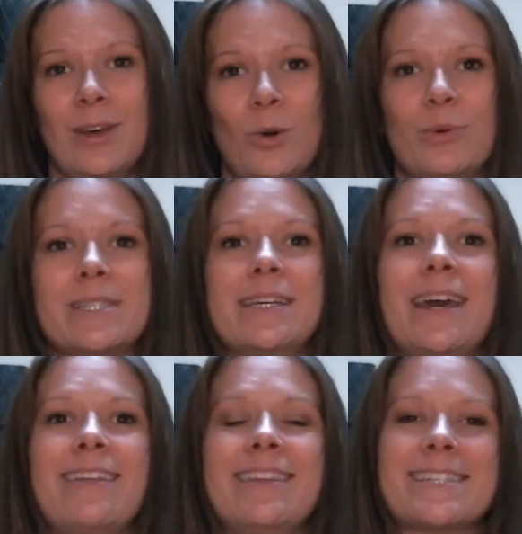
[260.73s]
Once
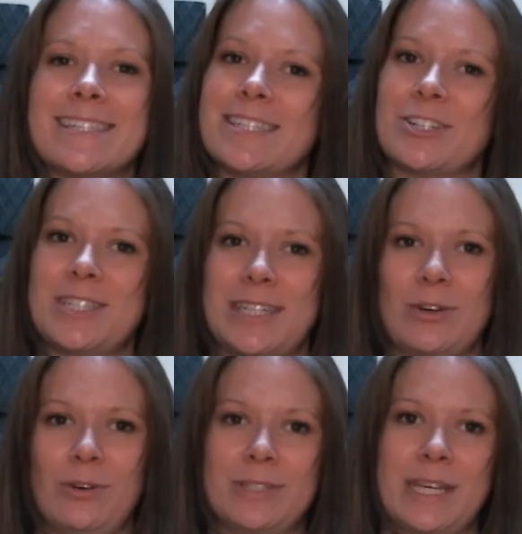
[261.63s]
again, this is Christina
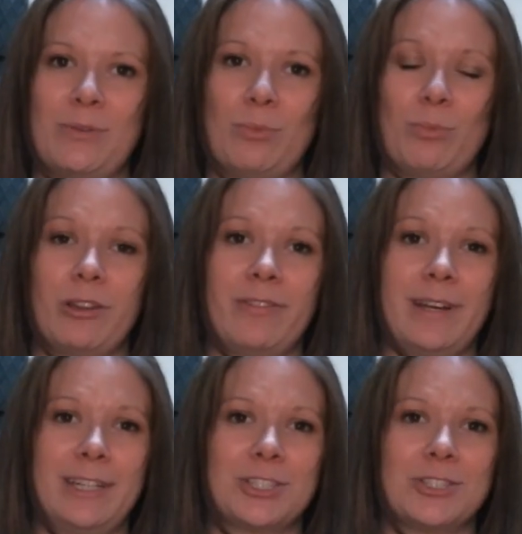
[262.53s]
Holting with Barth
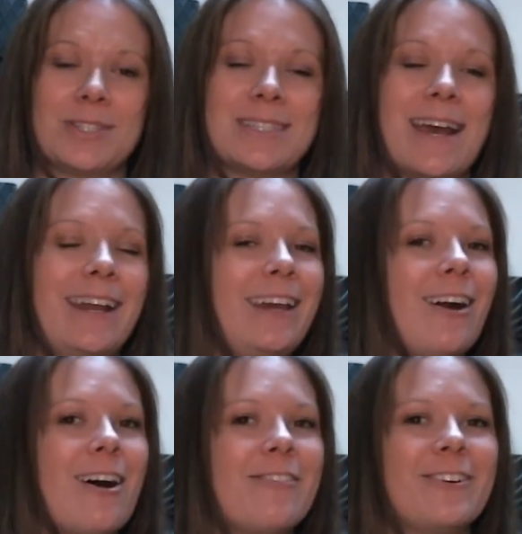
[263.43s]
Financial, signing
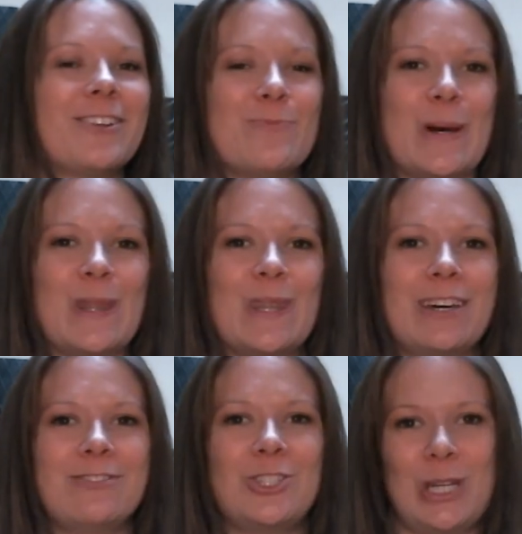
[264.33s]
off for the month
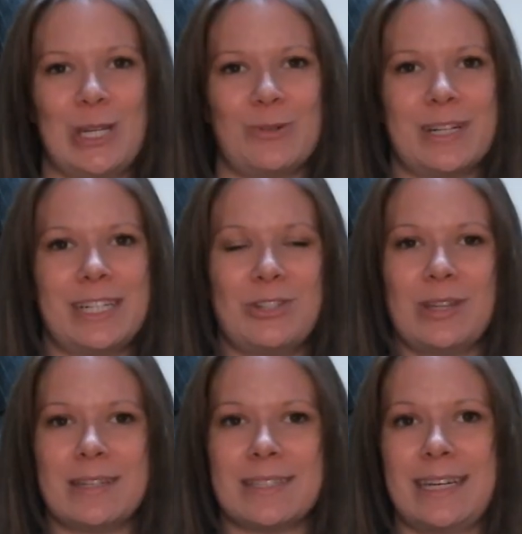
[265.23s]
of January
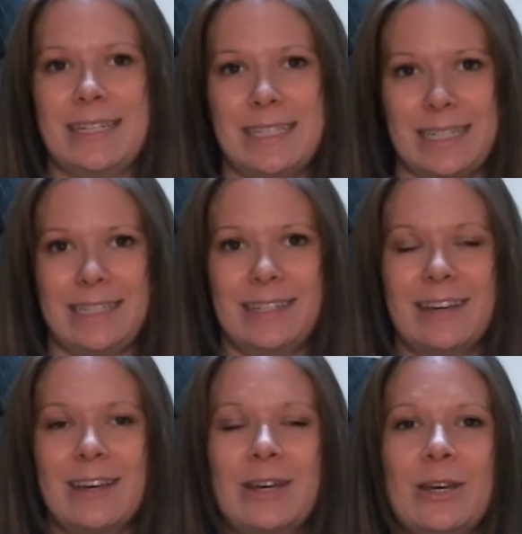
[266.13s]
2018.
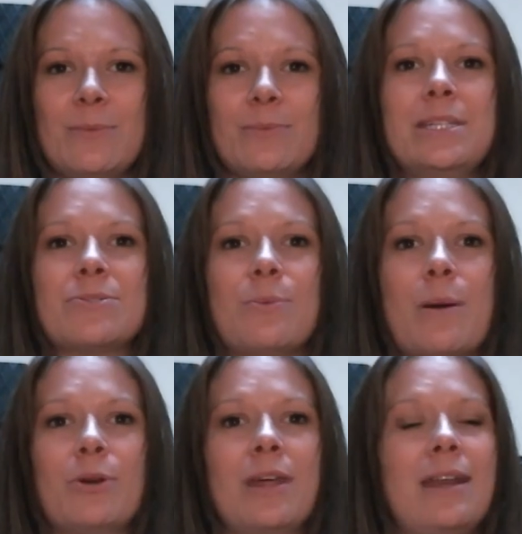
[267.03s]
Please
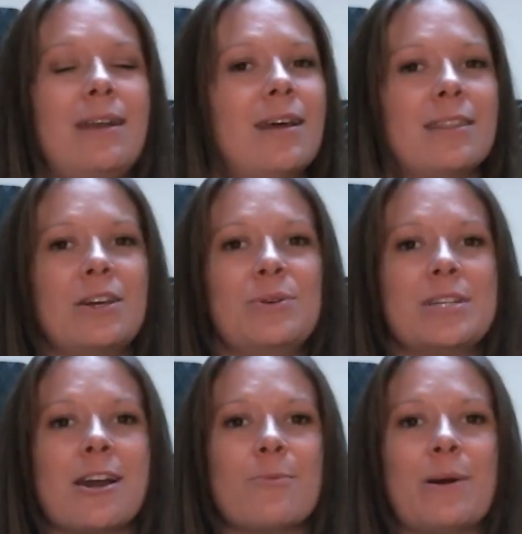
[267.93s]
remember that nothing we
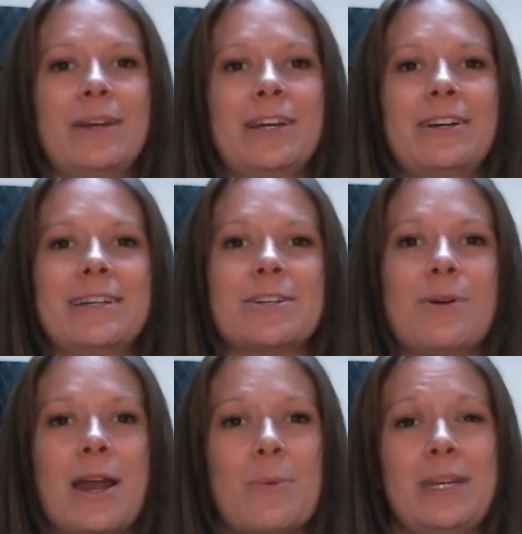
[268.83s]
talk about here is a
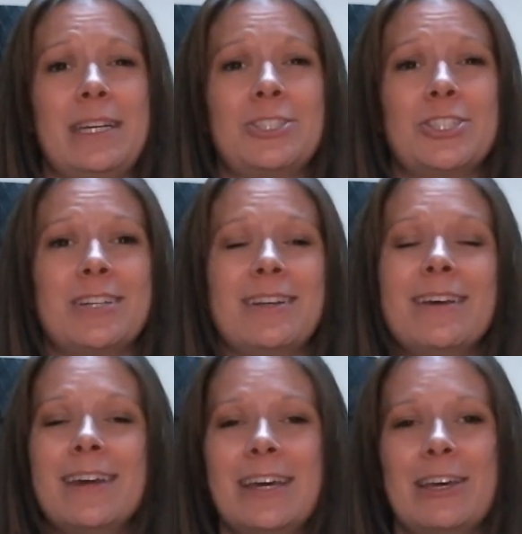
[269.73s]
recommendation.
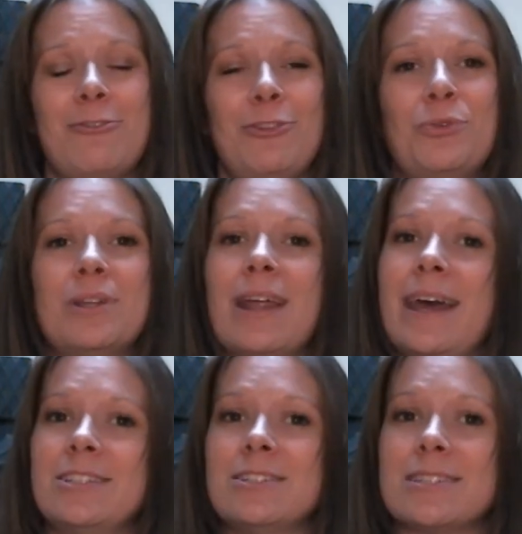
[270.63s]
If you would
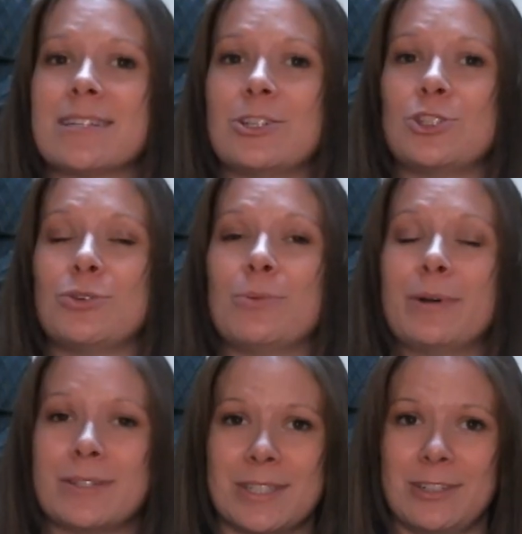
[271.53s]
like to discuss your
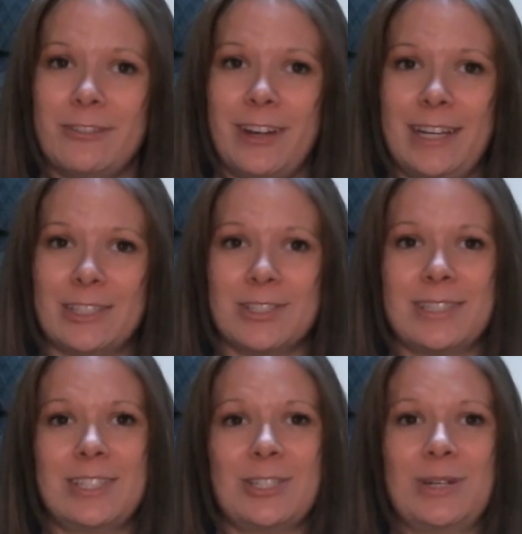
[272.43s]
personal financial
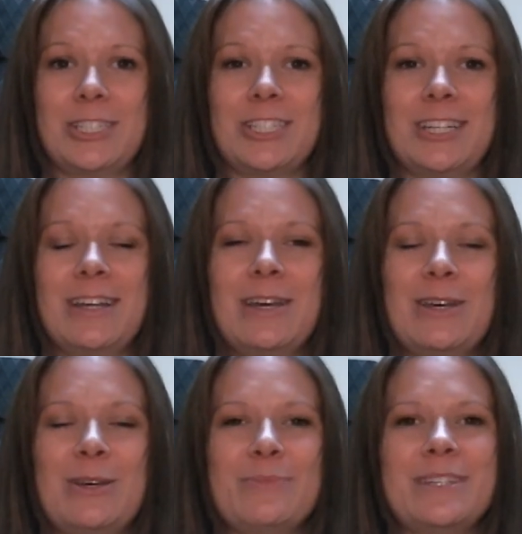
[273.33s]
situation,
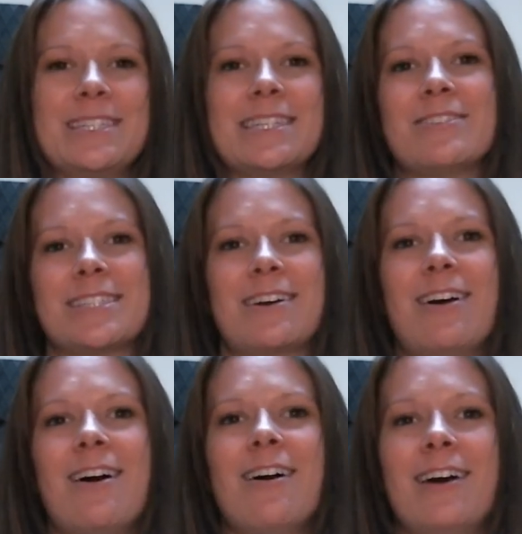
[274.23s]
please give us a
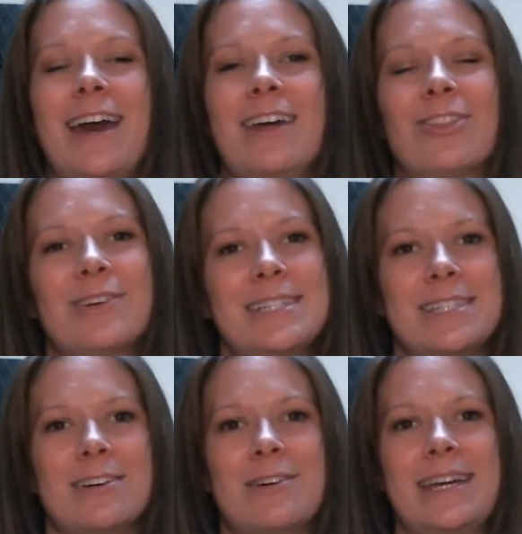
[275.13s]
call at
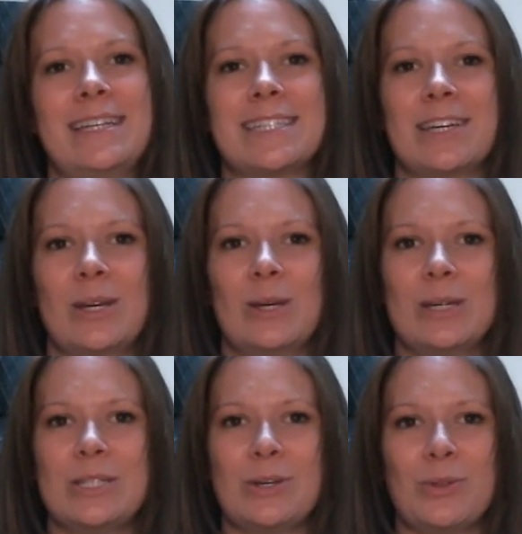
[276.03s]

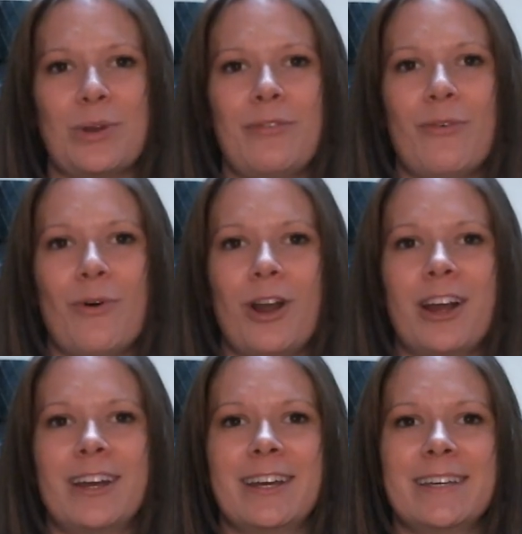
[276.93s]

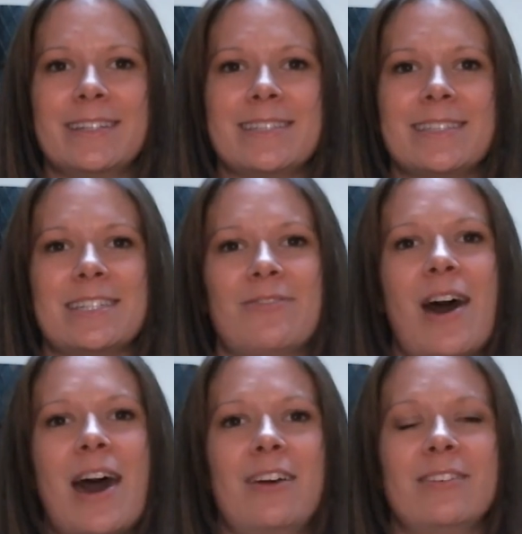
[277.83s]

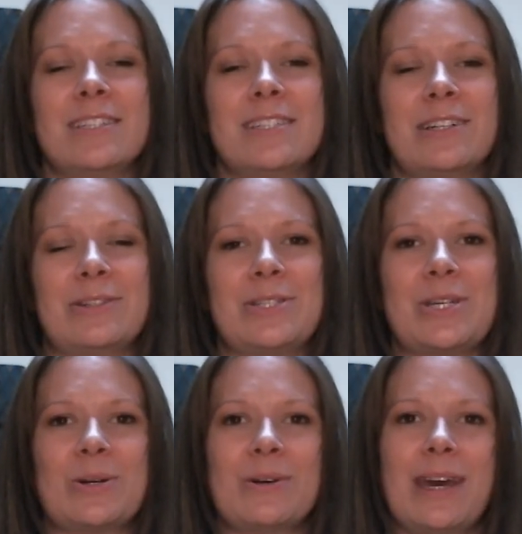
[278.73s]

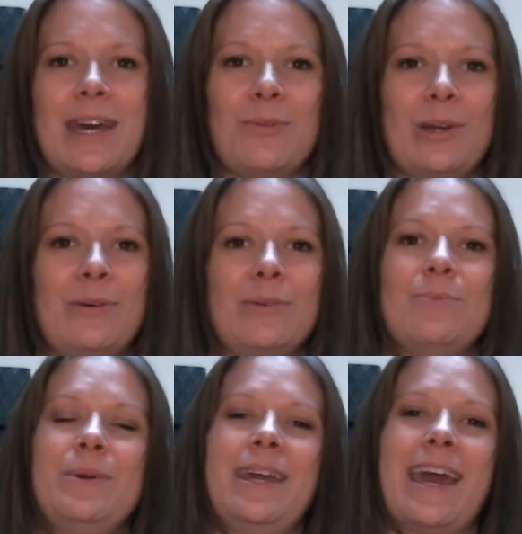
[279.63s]
308-234-6502 and we would
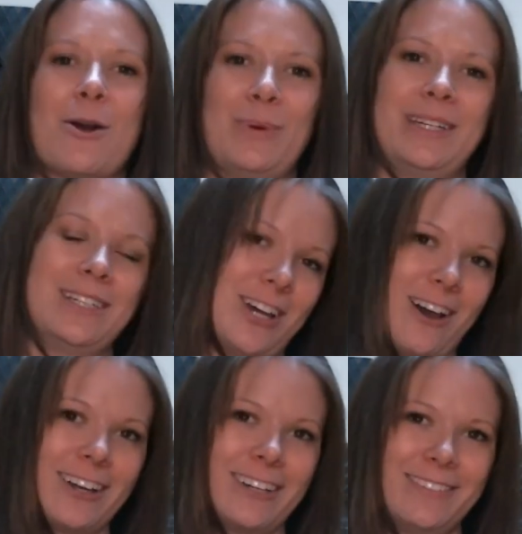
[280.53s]
be happy to
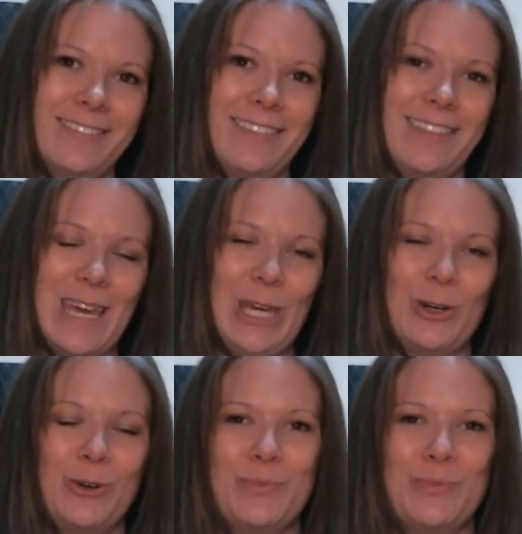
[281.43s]
talk. Thank you.